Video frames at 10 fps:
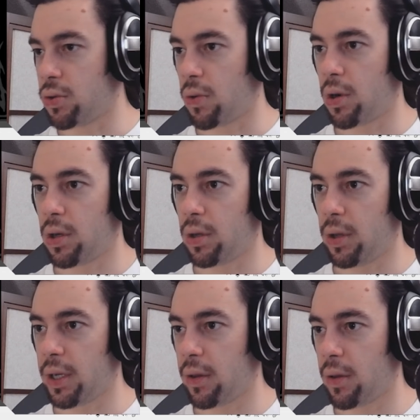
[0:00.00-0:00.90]
drawn
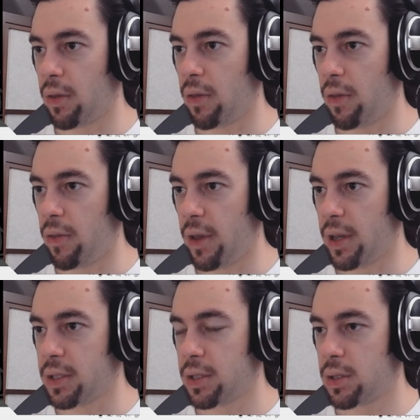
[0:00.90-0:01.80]
like
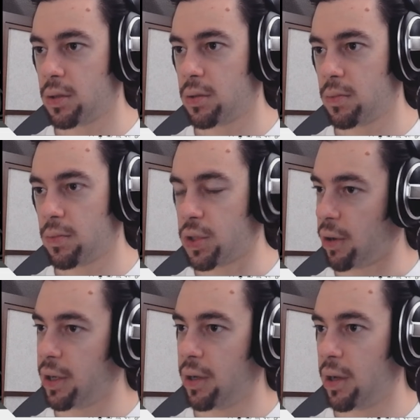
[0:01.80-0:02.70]
this.
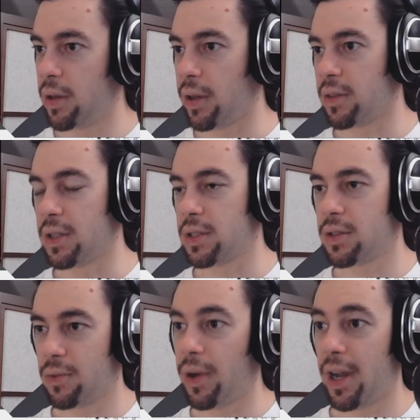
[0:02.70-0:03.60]
Sorry? Like
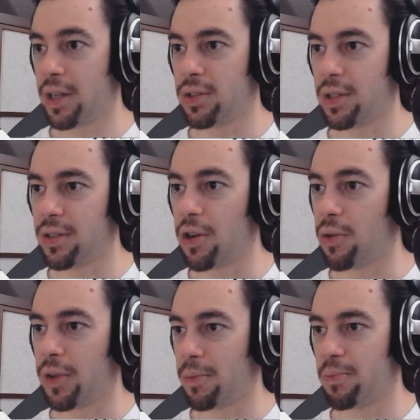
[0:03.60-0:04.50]
this. Well, actually, no,
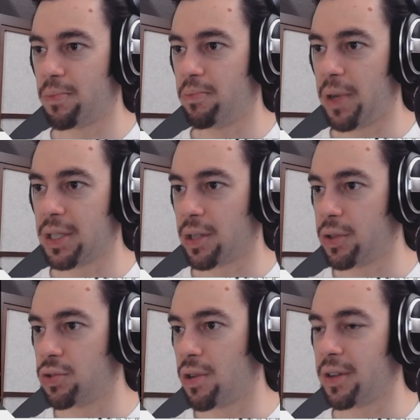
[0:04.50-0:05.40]
they're
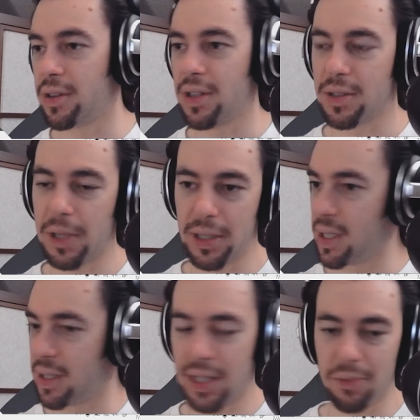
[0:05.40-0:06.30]
basically drawn like this because
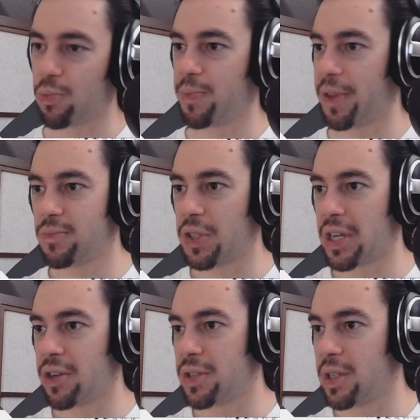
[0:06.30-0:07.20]
that's the
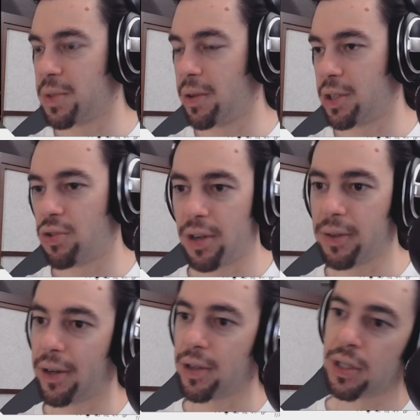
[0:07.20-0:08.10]
designer seems to like drawing
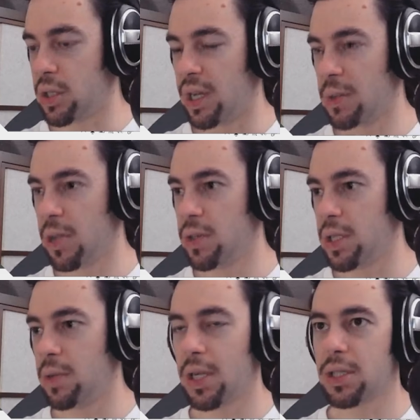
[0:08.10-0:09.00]
letters. S-P-U-T makes